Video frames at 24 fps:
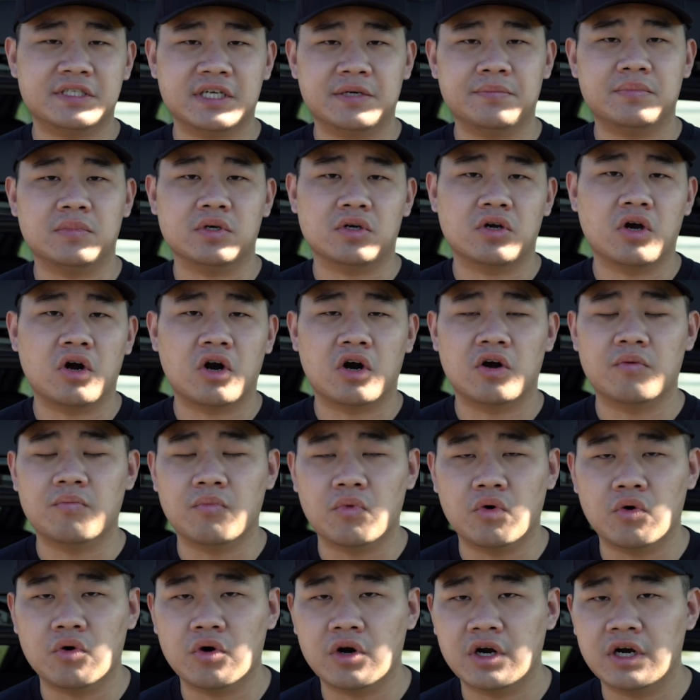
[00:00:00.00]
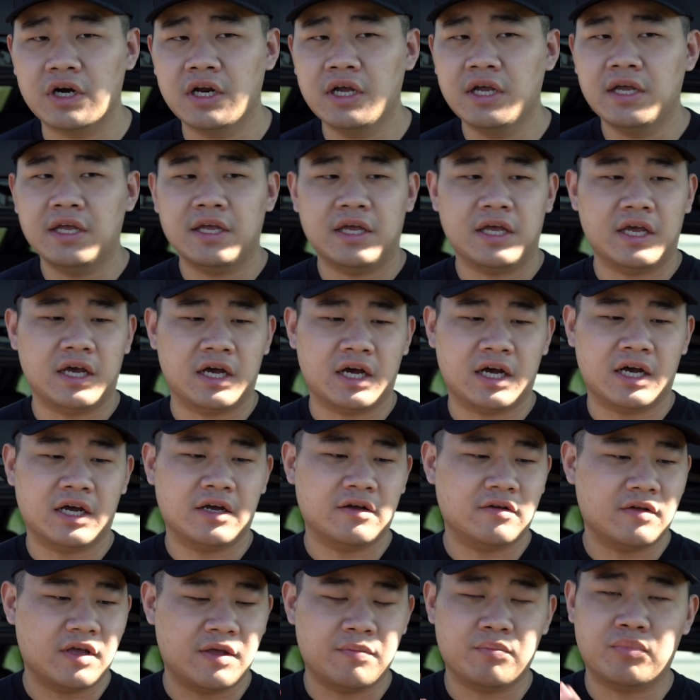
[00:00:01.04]
up the car more
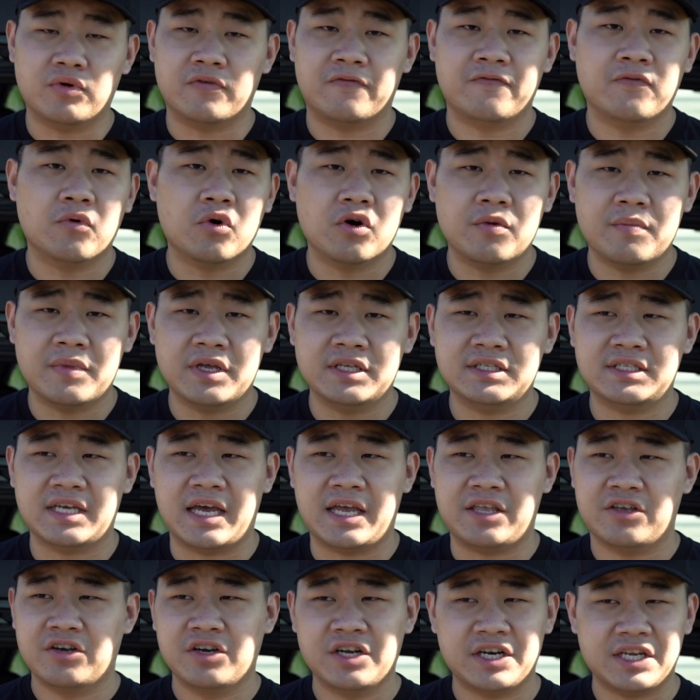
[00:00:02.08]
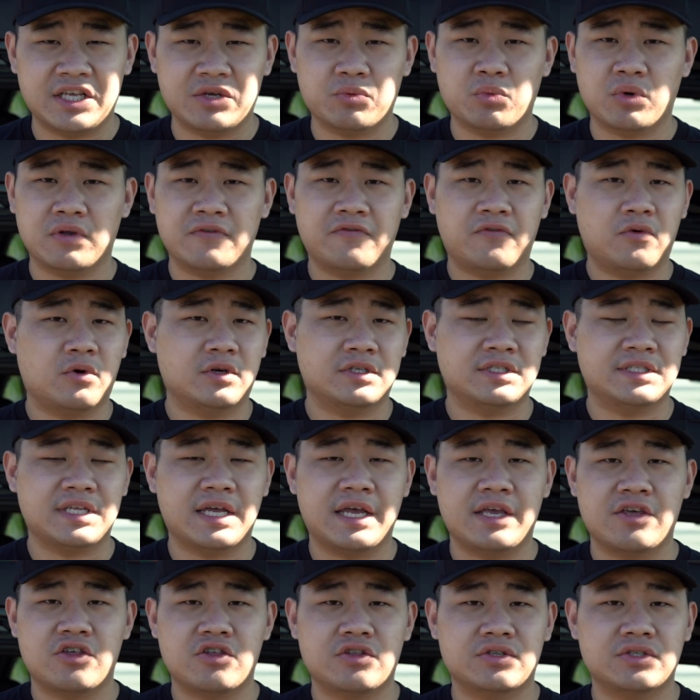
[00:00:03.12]
in performance, and you're gonna need one for
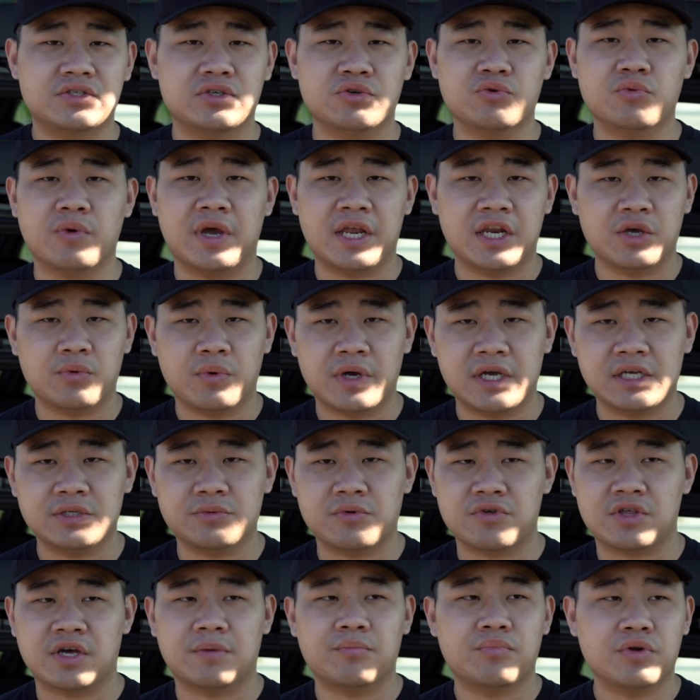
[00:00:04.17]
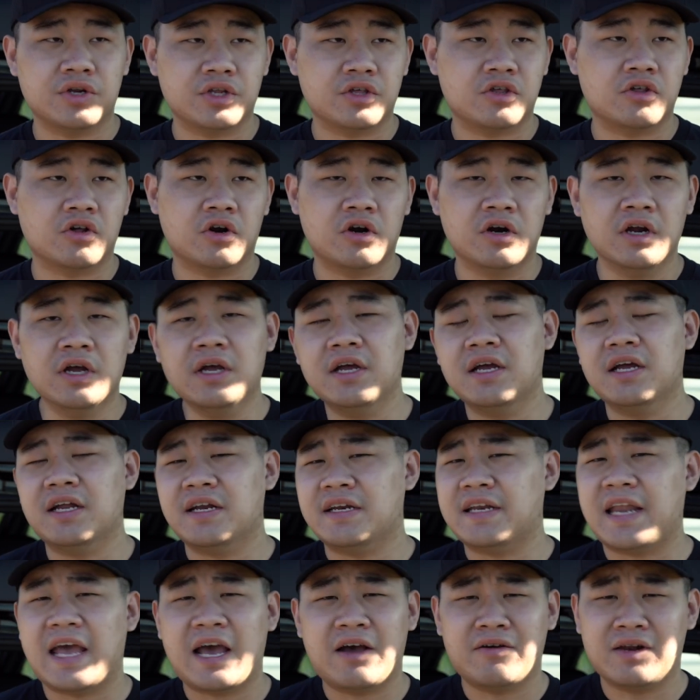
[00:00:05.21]
stage 2 anyways, which I'm pretty sure
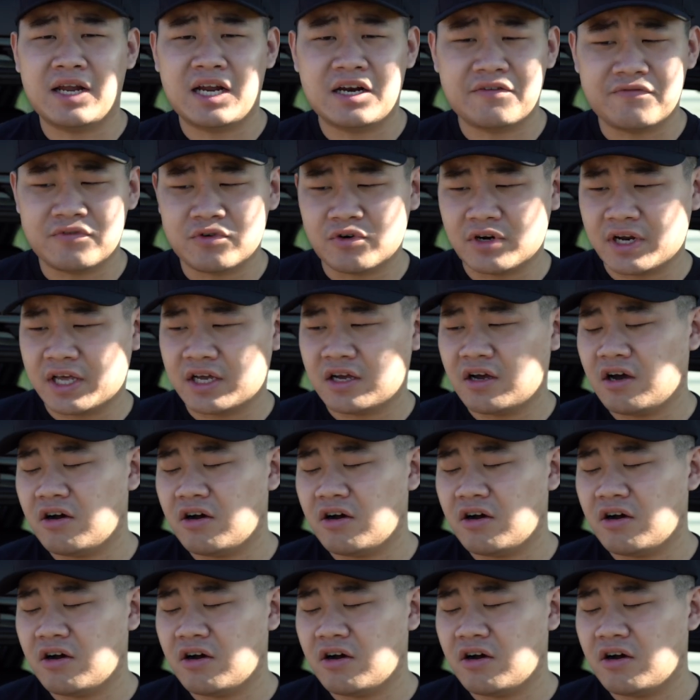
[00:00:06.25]
now a lot of you are like,